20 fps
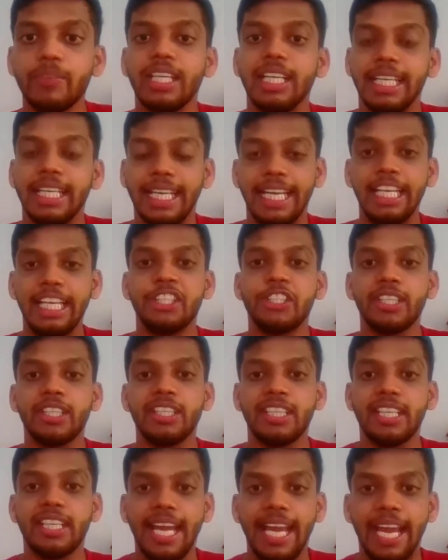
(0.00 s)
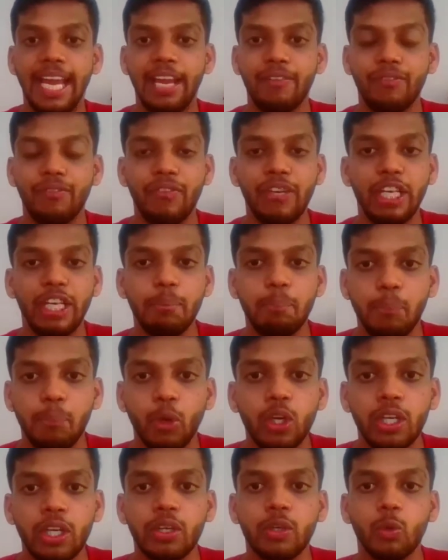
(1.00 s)
each and every
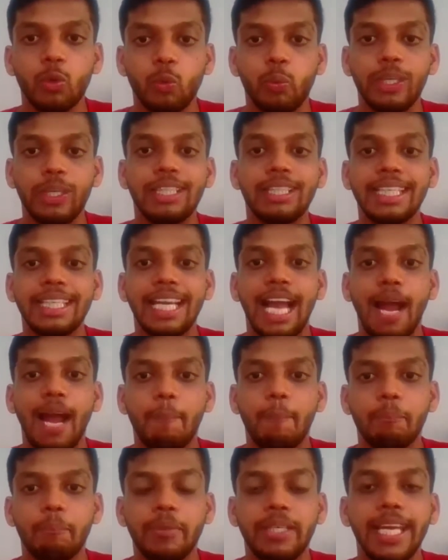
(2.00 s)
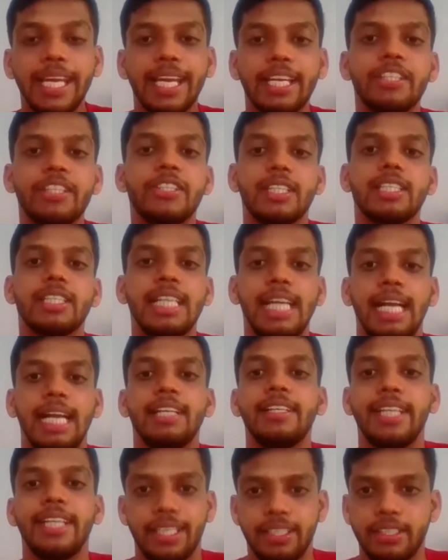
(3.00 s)
book with the updated
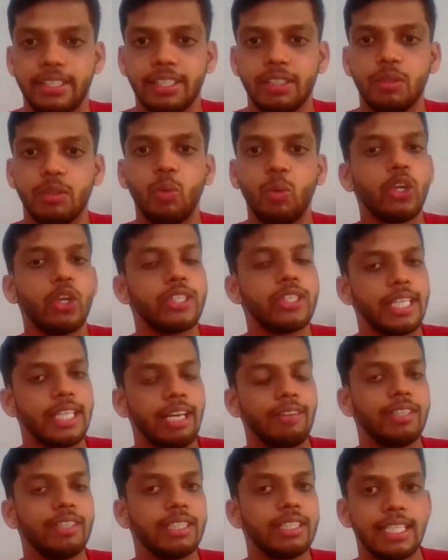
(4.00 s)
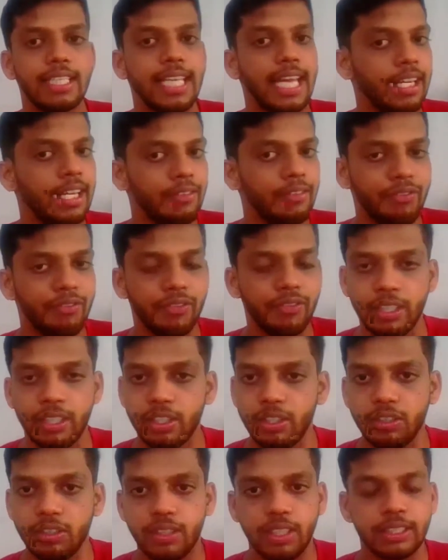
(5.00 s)
content, whatever that I
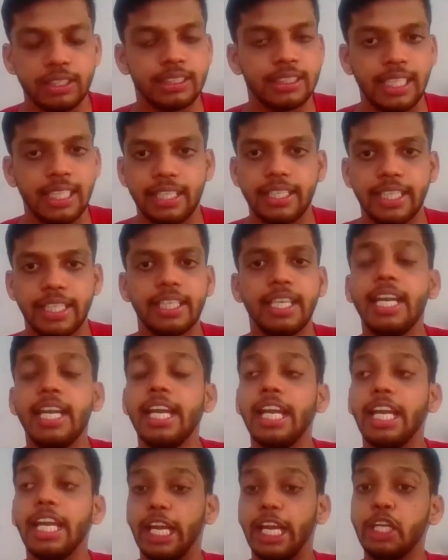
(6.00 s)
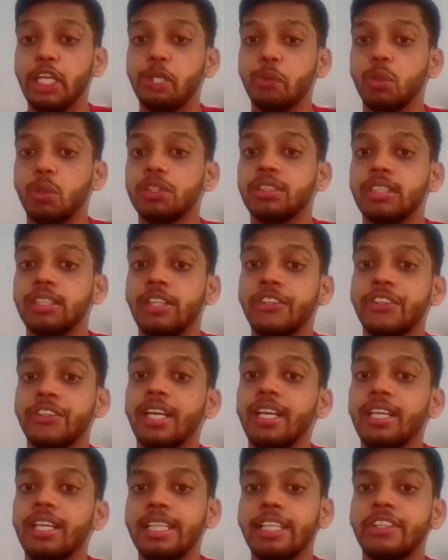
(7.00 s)
have studied, it was
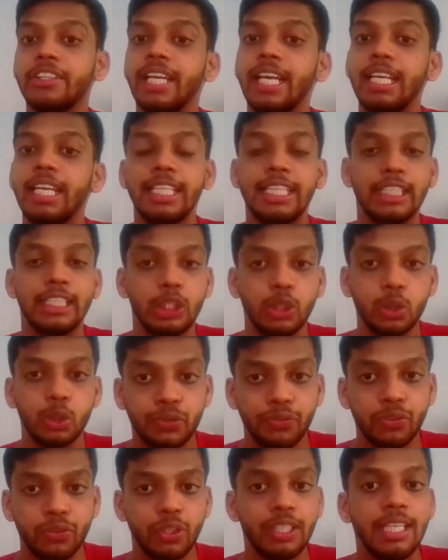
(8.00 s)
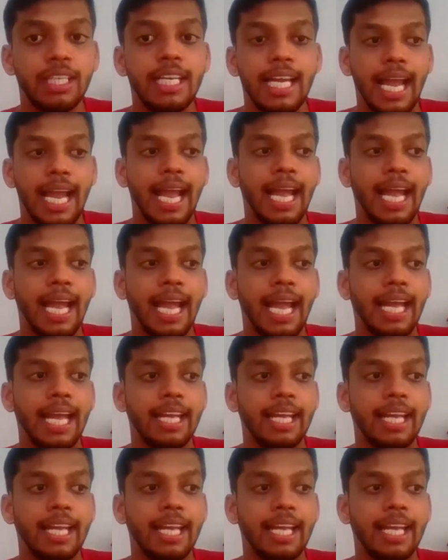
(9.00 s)
really, really useful. And